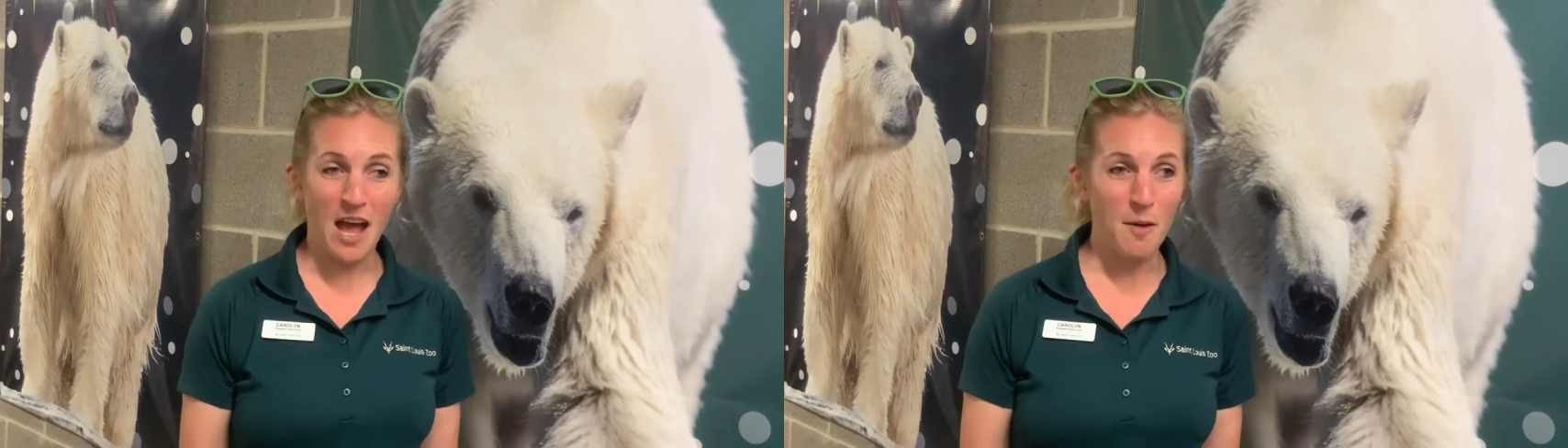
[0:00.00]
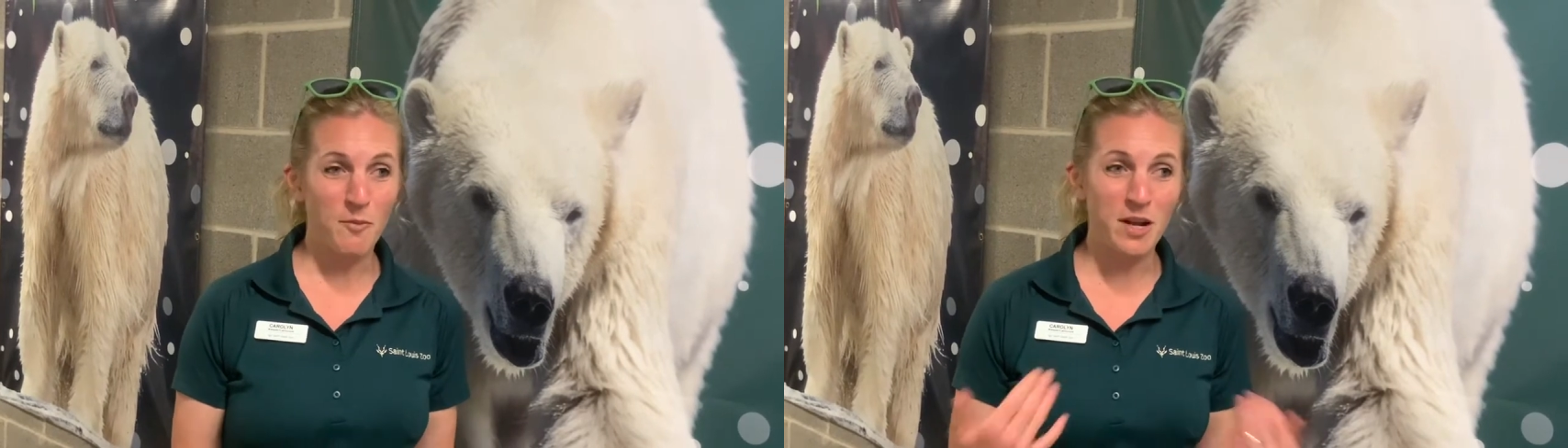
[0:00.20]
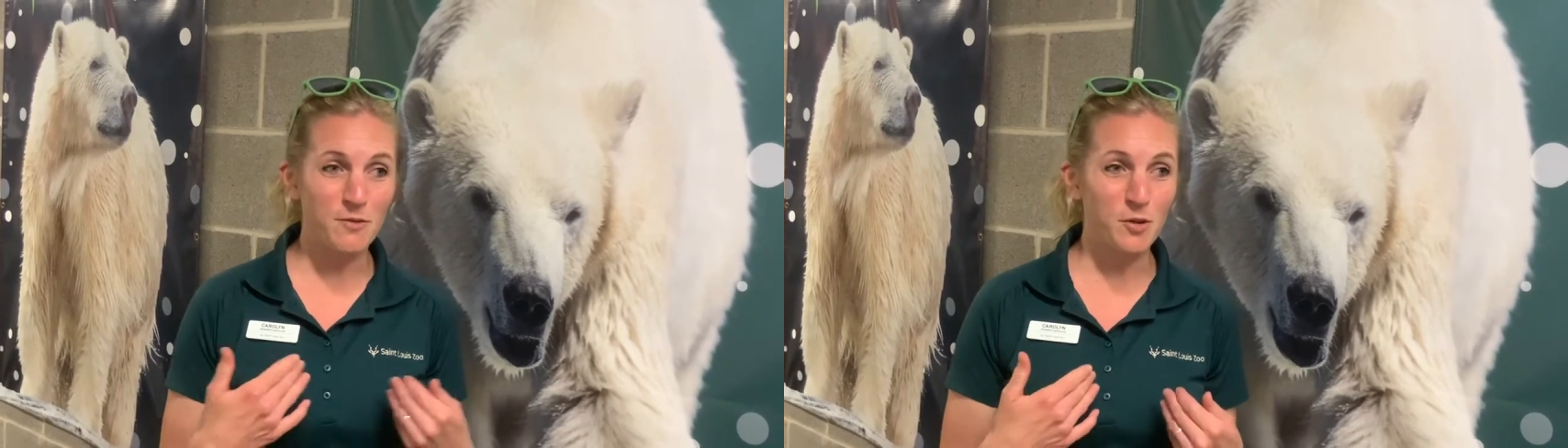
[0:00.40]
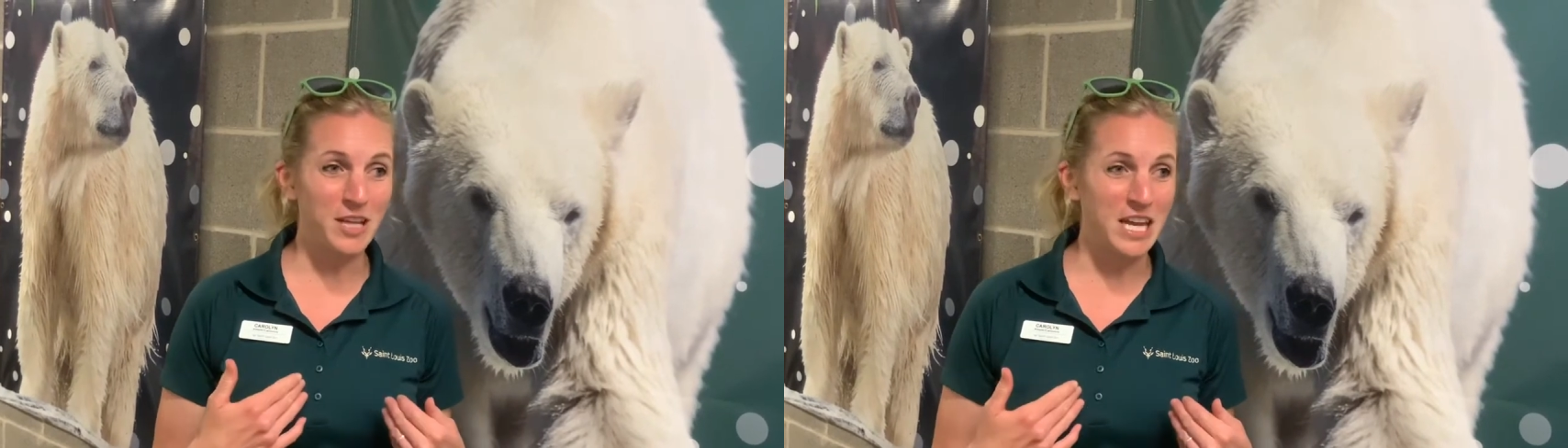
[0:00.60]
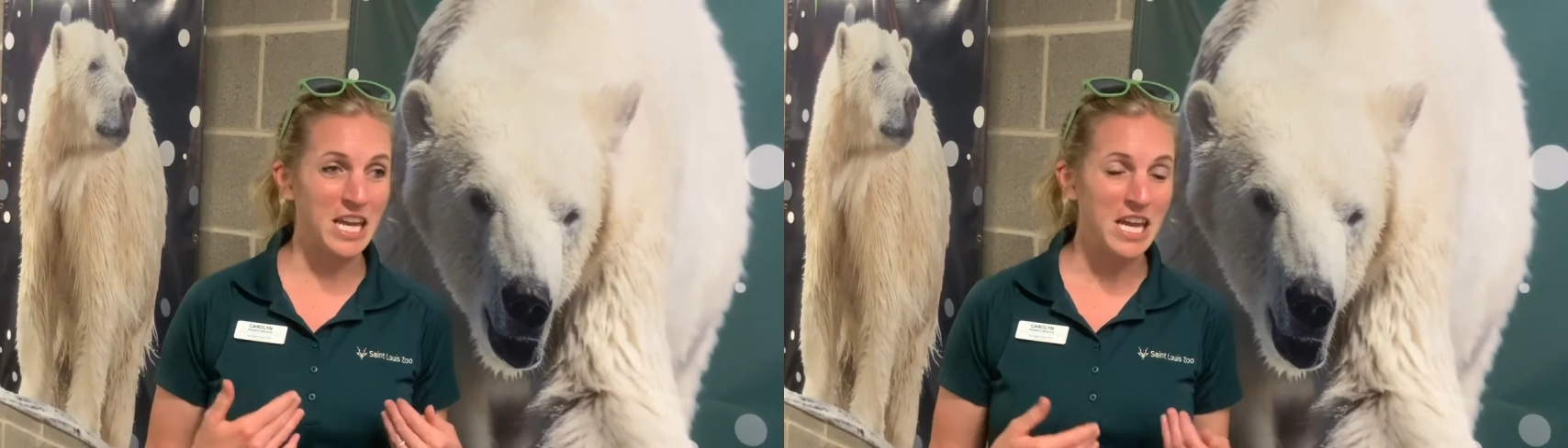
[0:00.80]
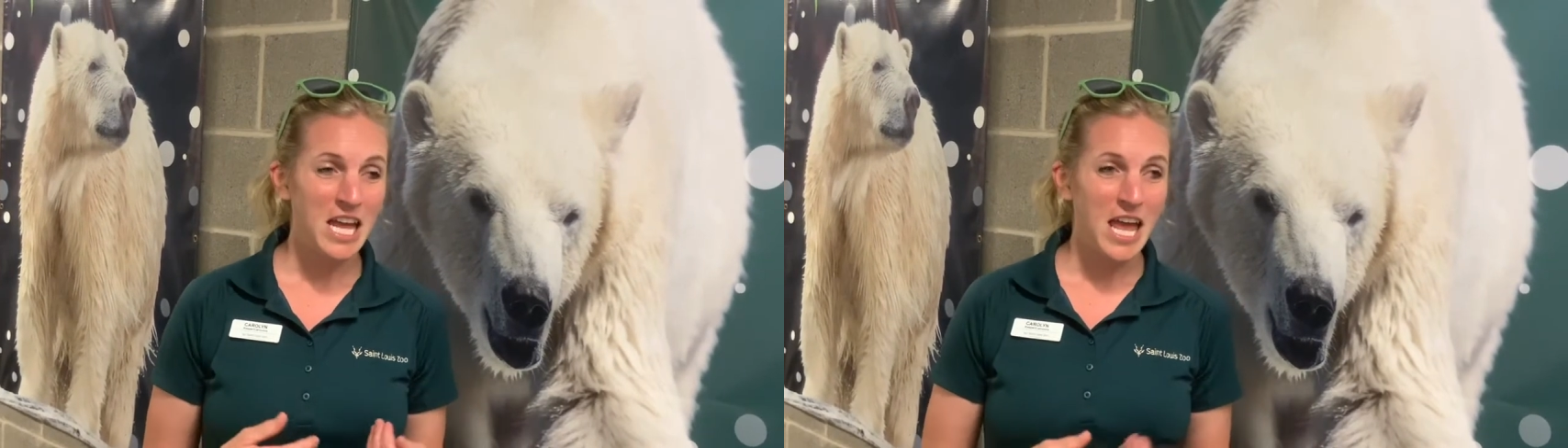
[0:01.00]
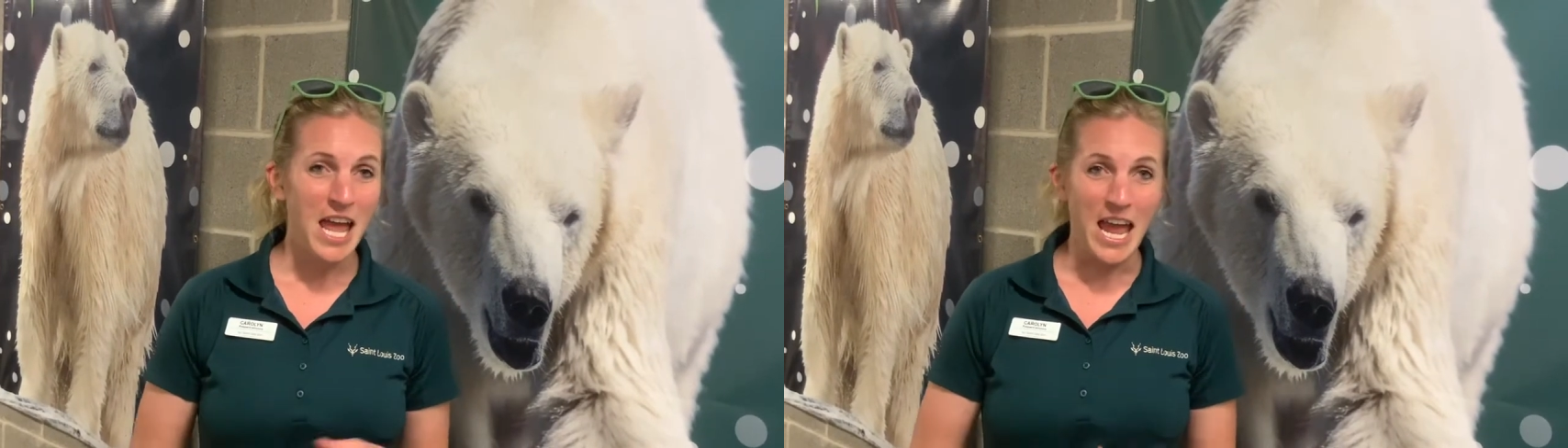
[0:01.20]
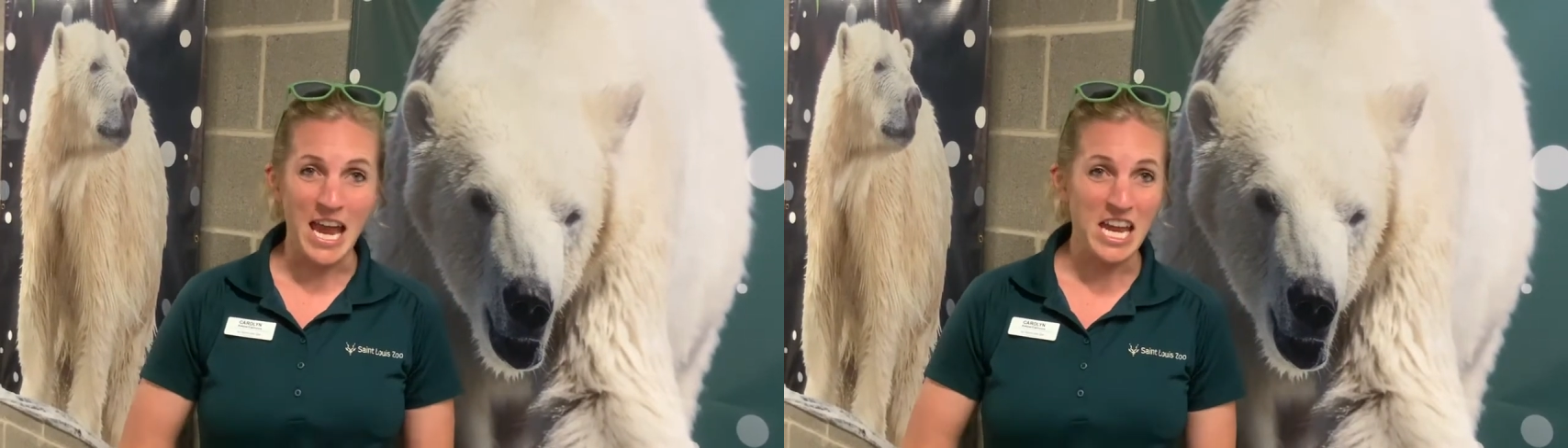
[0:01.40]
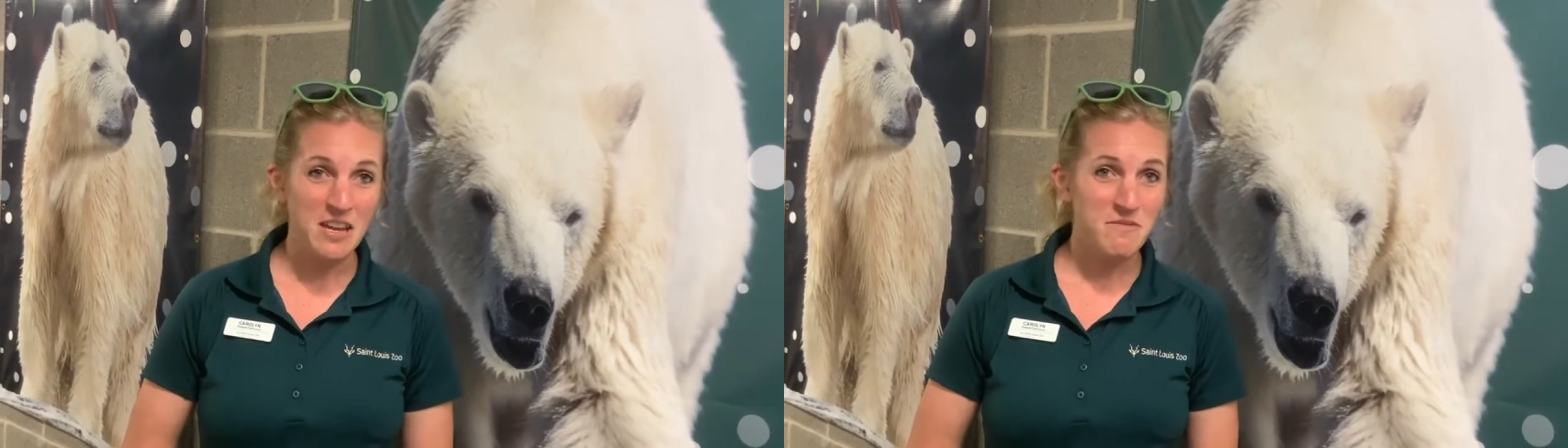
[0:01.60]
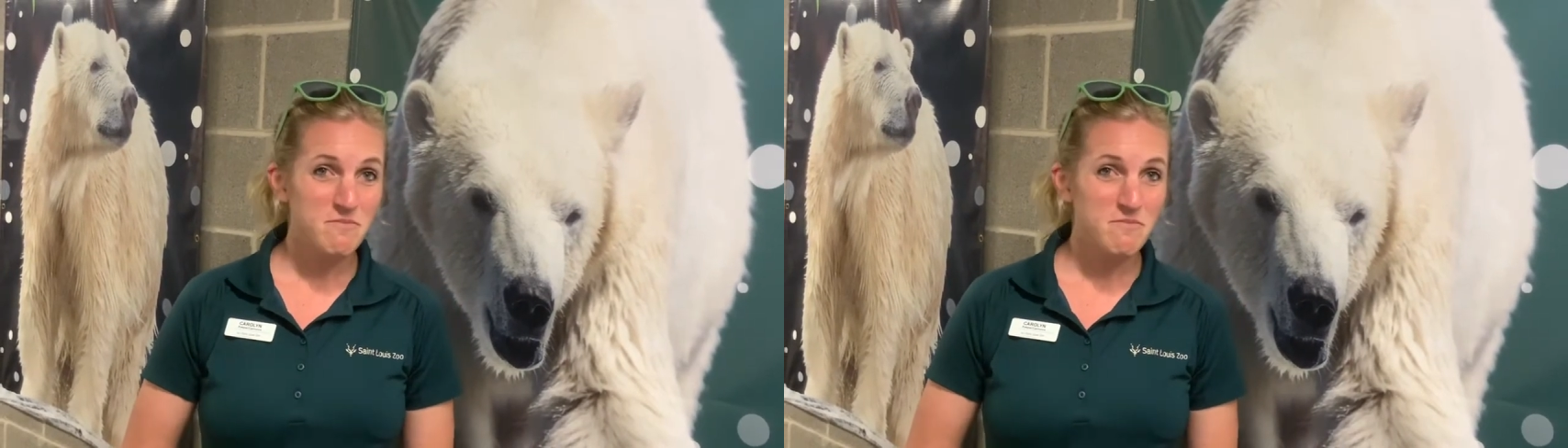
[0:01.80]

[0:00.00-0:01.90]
I'm one of only 8